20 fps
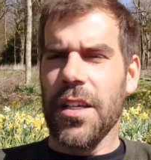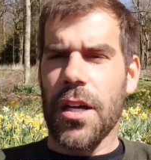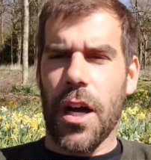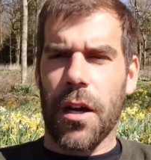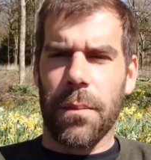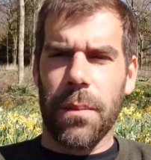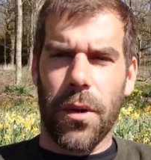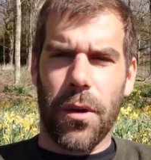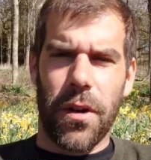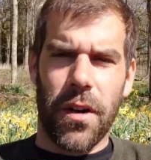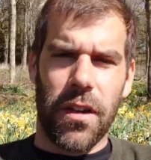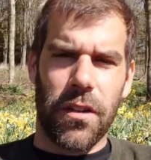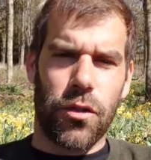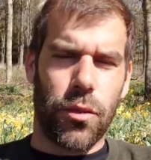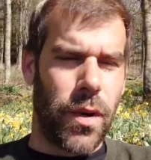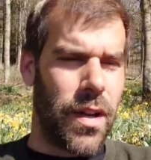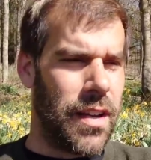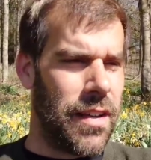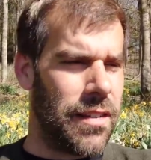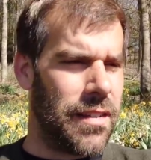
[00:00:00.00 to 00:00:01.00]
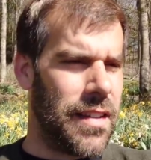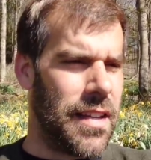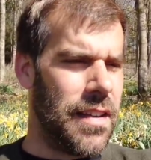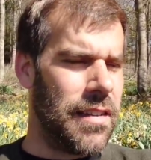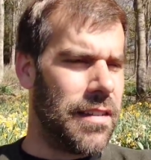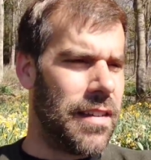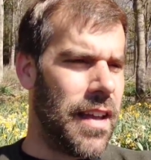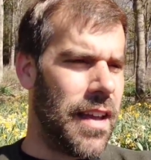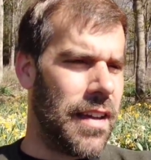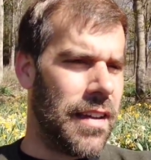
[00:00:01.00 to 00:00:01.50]
young boys raised
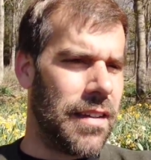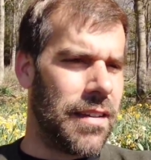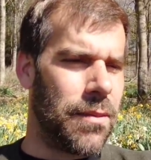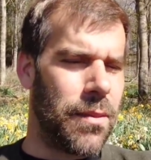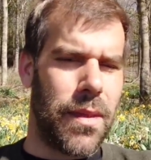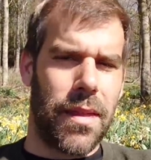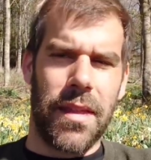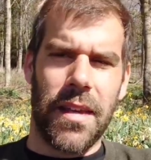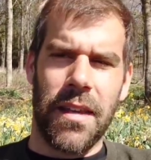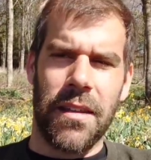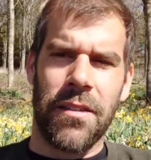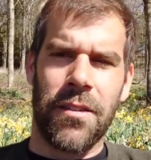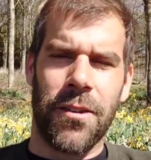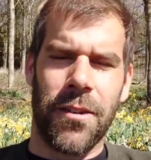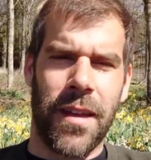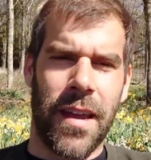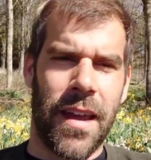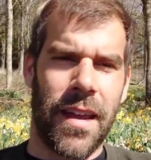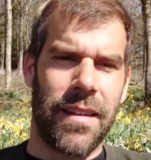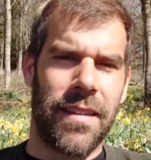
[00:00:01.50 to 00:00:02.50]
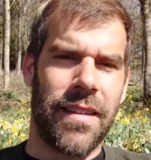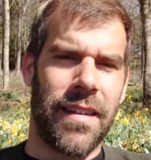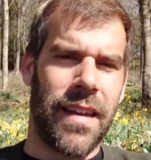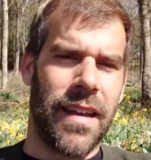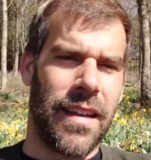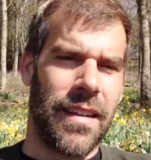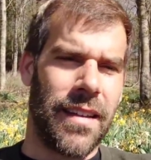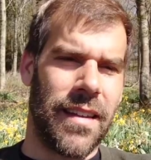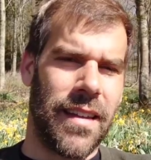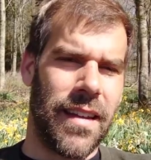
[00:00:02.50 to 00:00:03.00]
these days with the internet
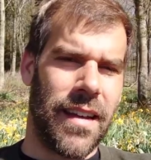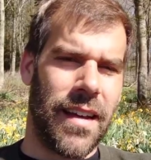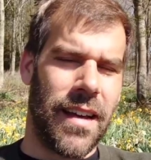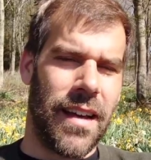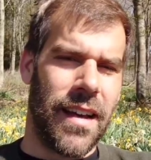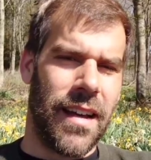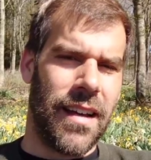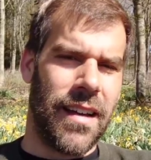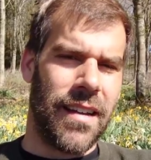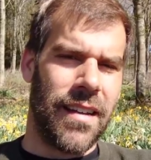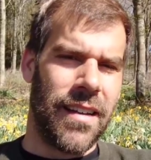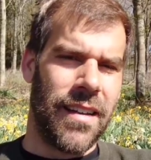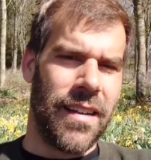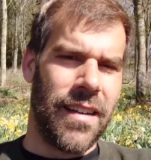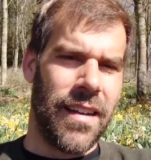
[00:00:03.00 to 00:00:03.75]
and,